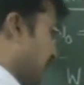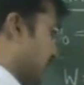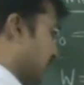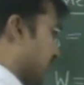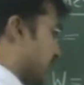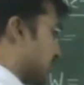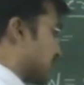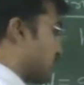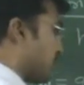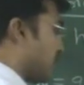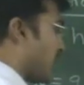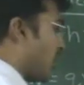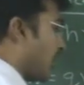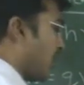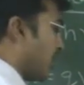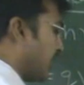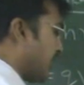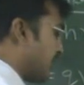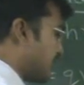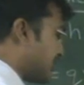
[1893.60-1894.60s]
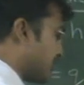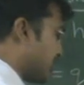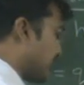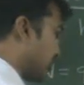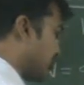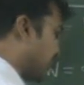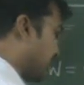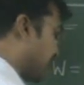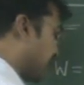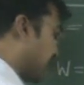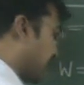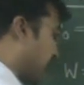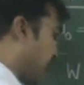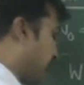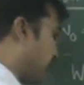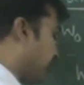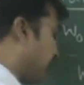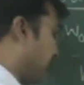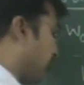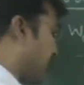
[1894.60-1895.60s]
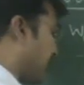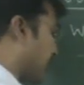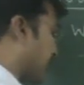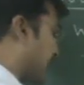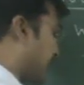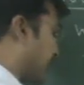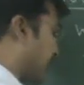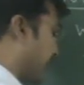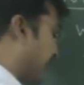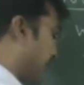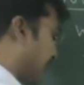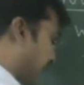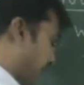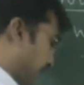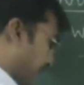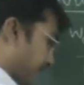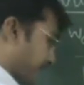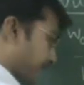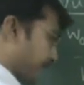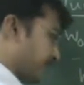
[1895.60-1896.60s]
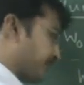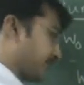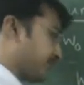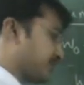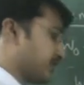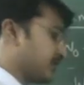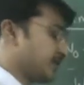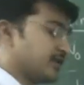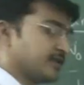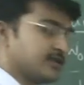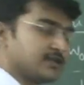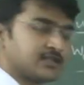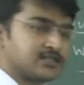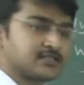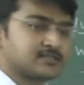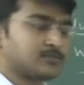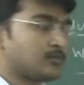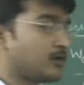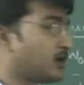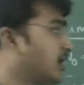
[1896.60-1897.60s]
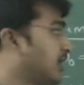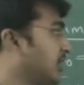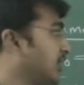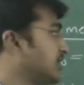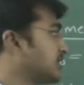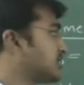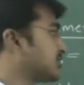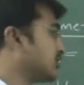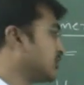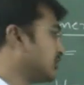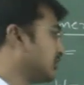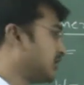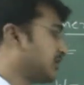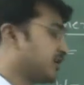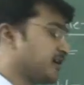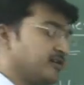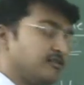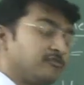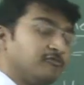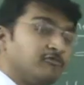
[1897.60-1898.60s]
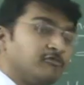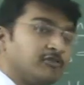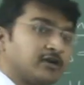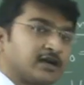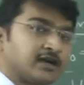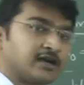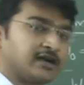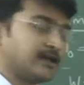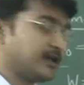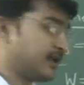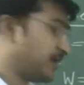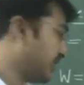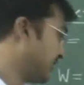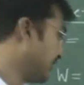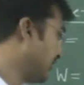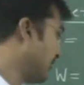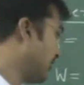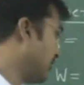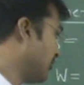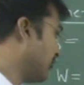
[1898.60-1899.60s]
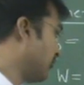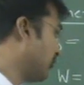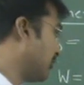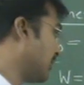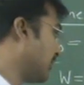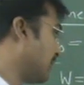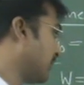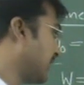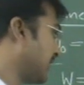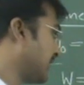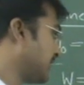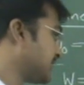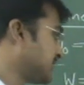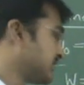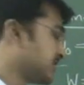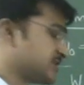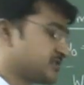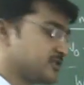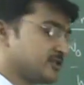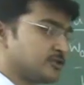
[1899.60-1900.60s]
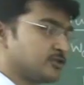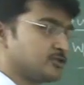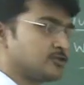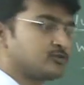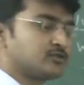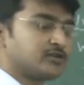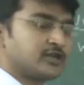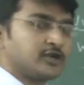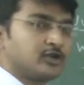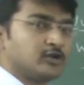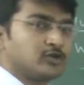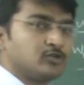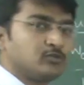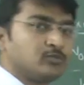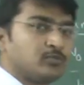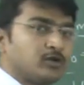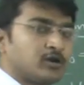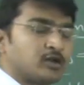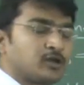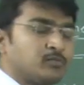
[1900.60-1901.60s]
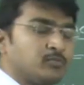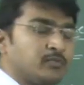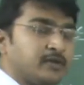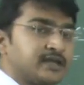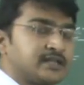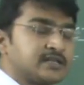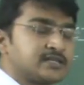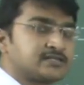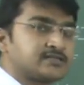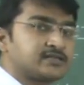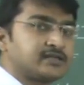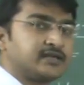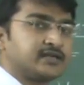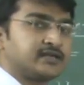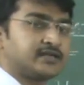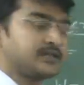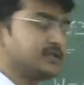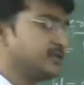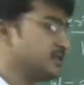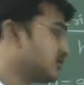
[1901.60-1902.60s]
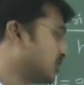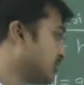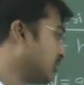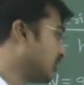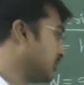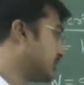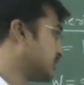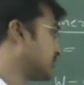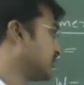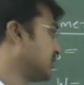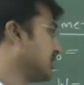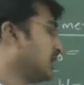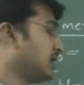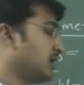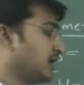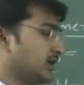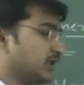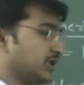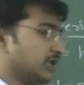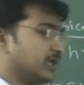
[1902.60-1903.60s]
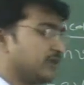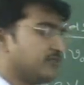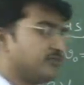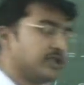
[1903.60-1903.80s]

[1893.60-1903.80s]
The smallest unit of work done. Smallest unit of work done. 1.6 into 10 to the power of minus 19 joules. If